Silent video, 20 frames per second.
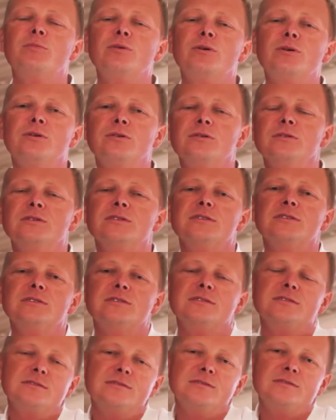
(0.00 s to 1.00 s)
Because we
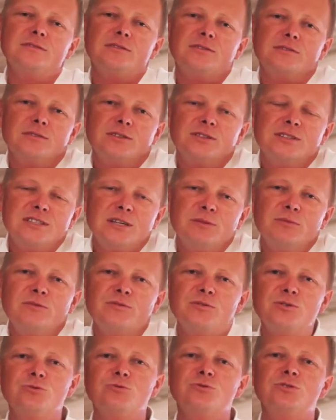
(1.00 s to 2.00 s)
want to dry our
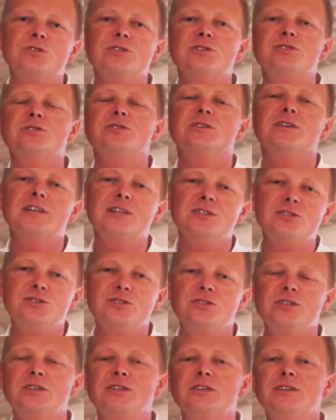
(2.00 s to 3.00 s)
towels,
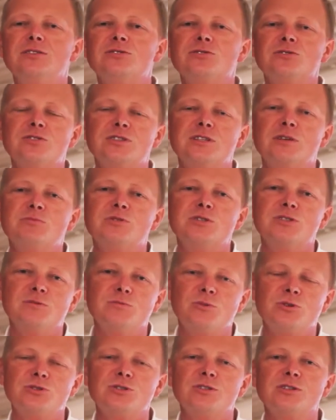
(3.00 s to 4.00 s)
something gets wet,
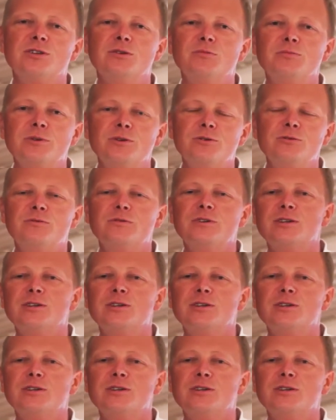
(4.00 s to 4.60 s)
swimming